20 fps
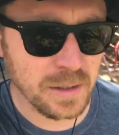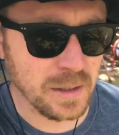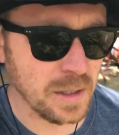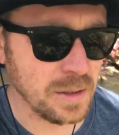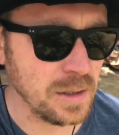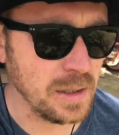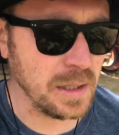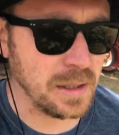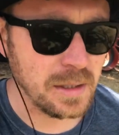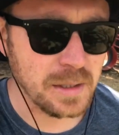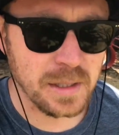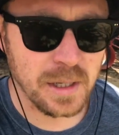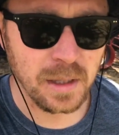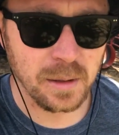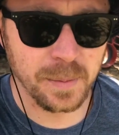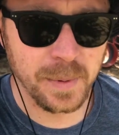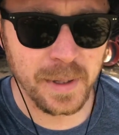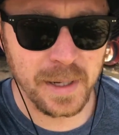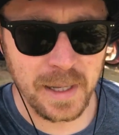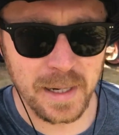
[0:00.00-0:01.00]
that you need to scalp
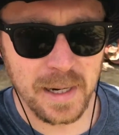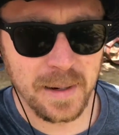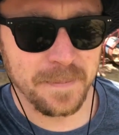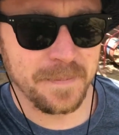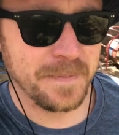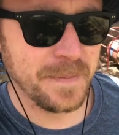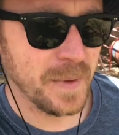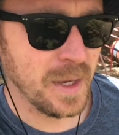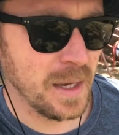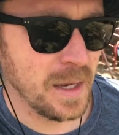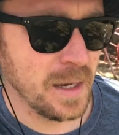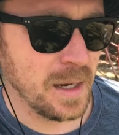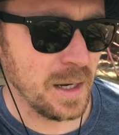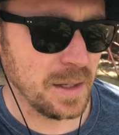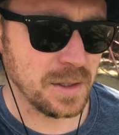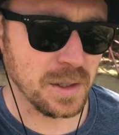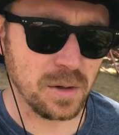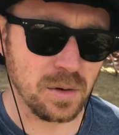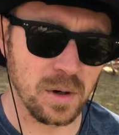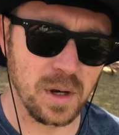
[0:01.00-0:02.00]
LM. It's
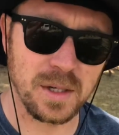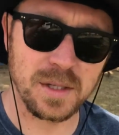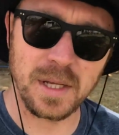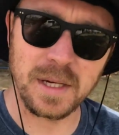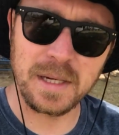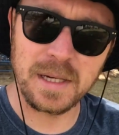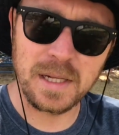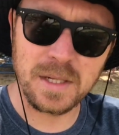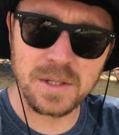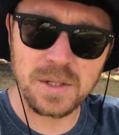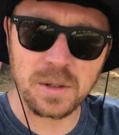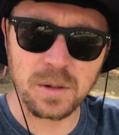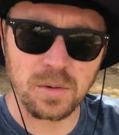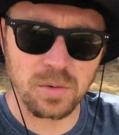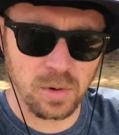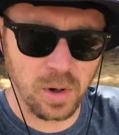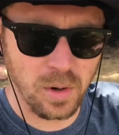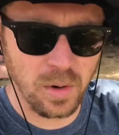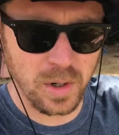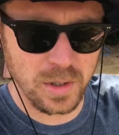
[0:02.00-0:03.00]
a grass that needs to
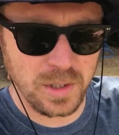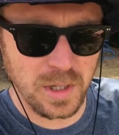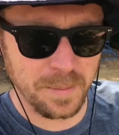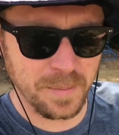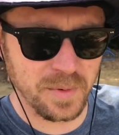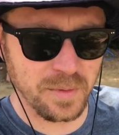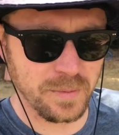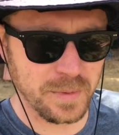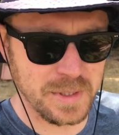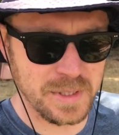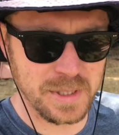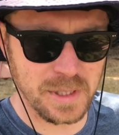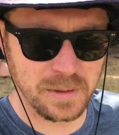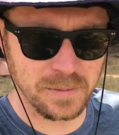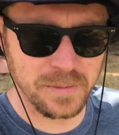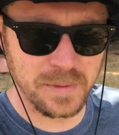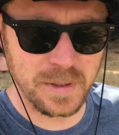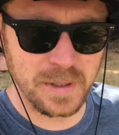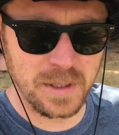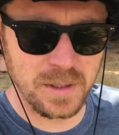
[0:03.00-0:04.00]
grow on top of
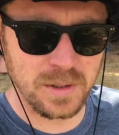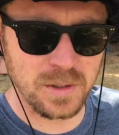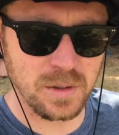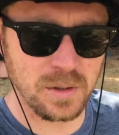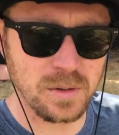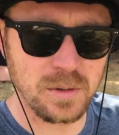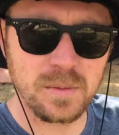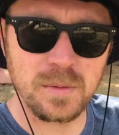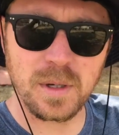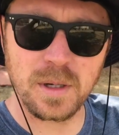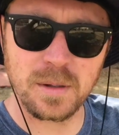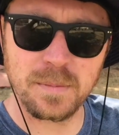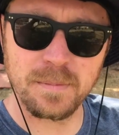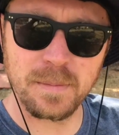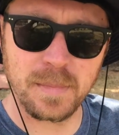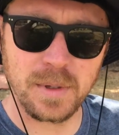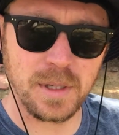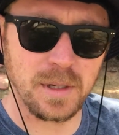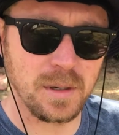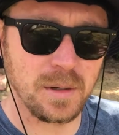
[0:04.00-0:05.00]
itself to
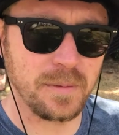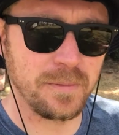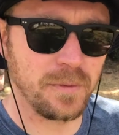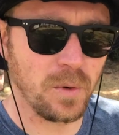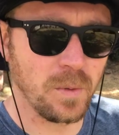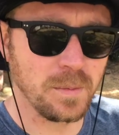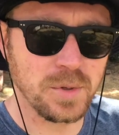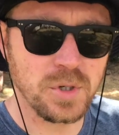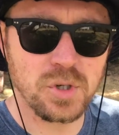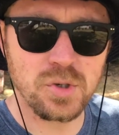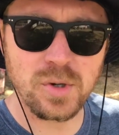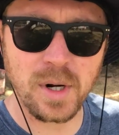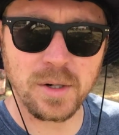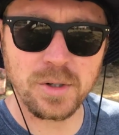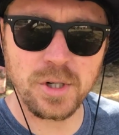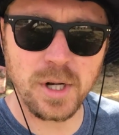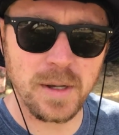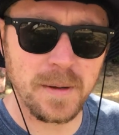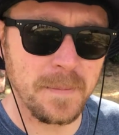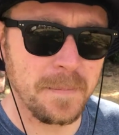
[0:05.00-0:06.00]
form
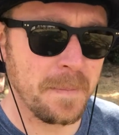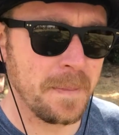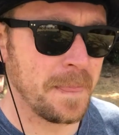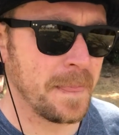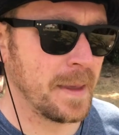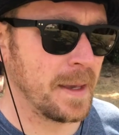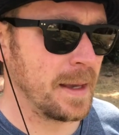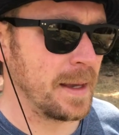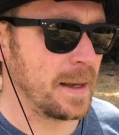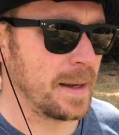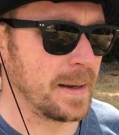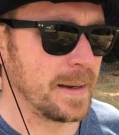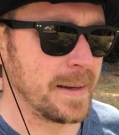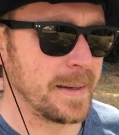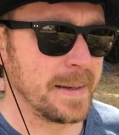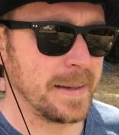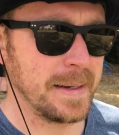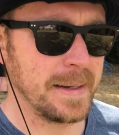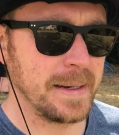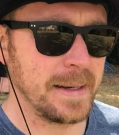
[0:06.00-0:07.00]
structure.
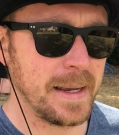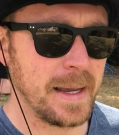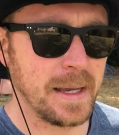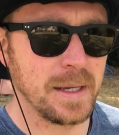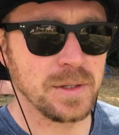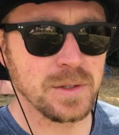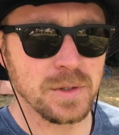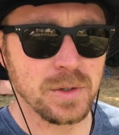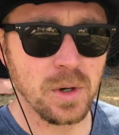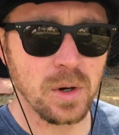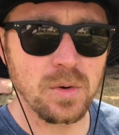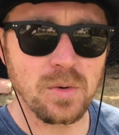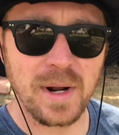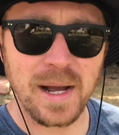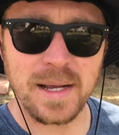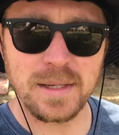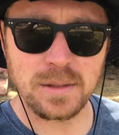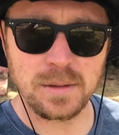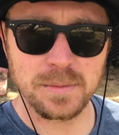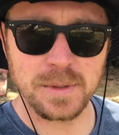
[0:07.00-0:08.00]
It has no
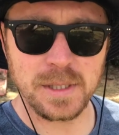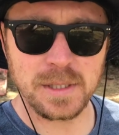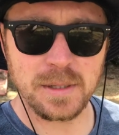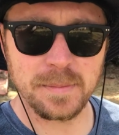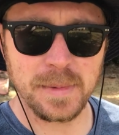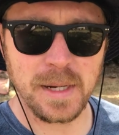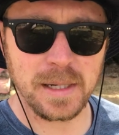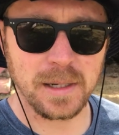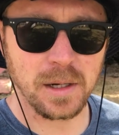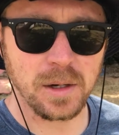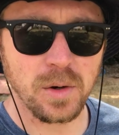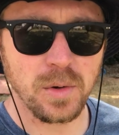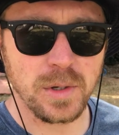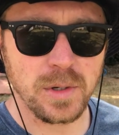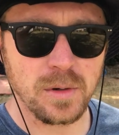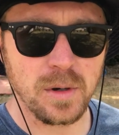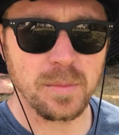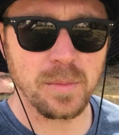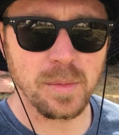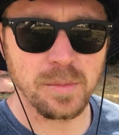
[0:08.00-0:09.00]
rhizome system like a Kikuyu
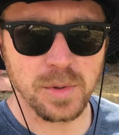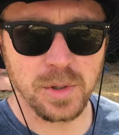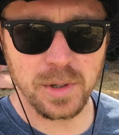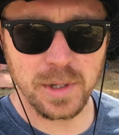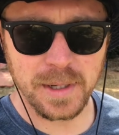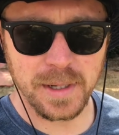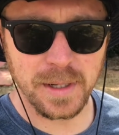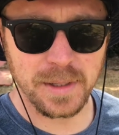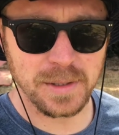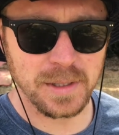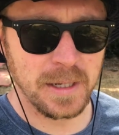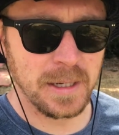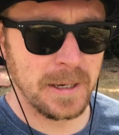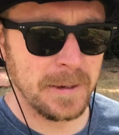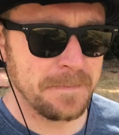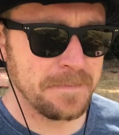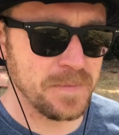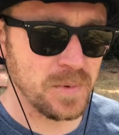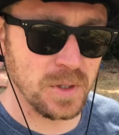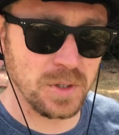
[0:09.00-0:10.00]
and Bermuda does.
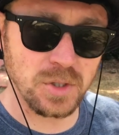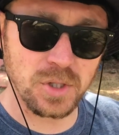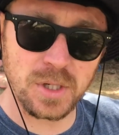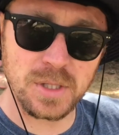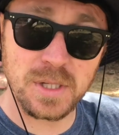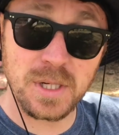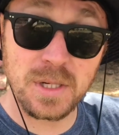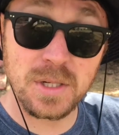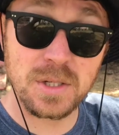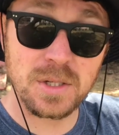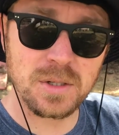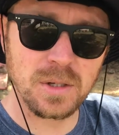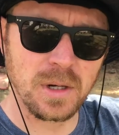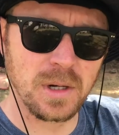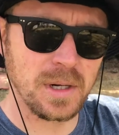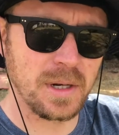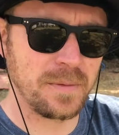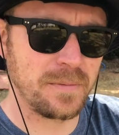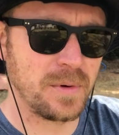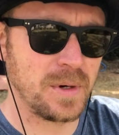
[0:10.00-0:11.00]
It's just
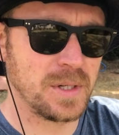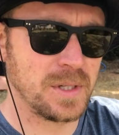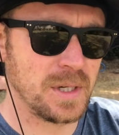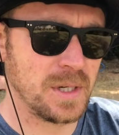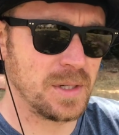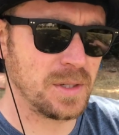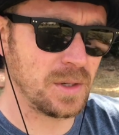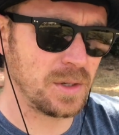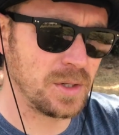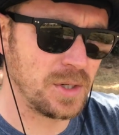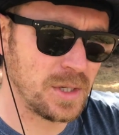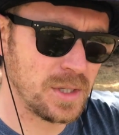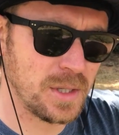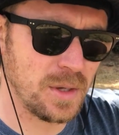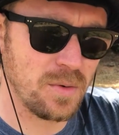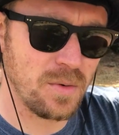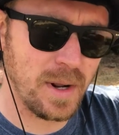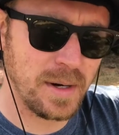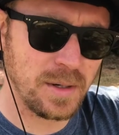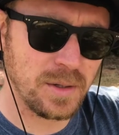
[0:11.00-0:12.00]
stoloniferous, so just the
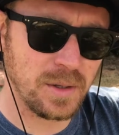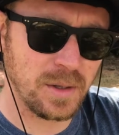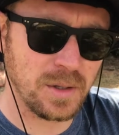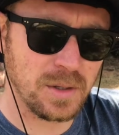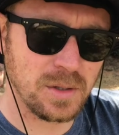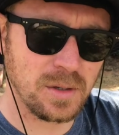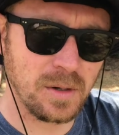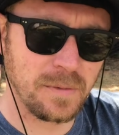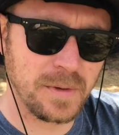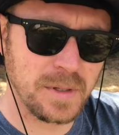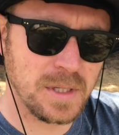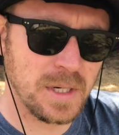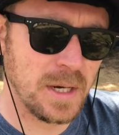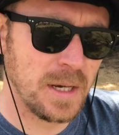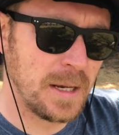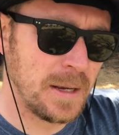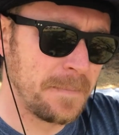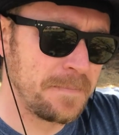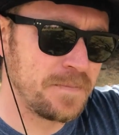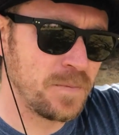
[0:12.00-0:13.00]
runners on the surface
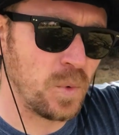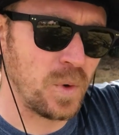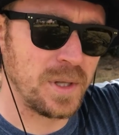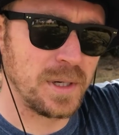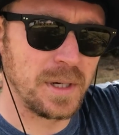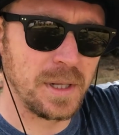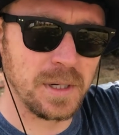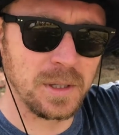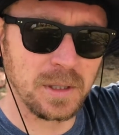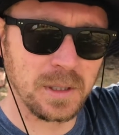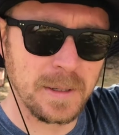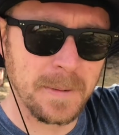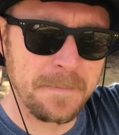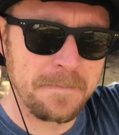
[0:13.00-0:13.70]
with little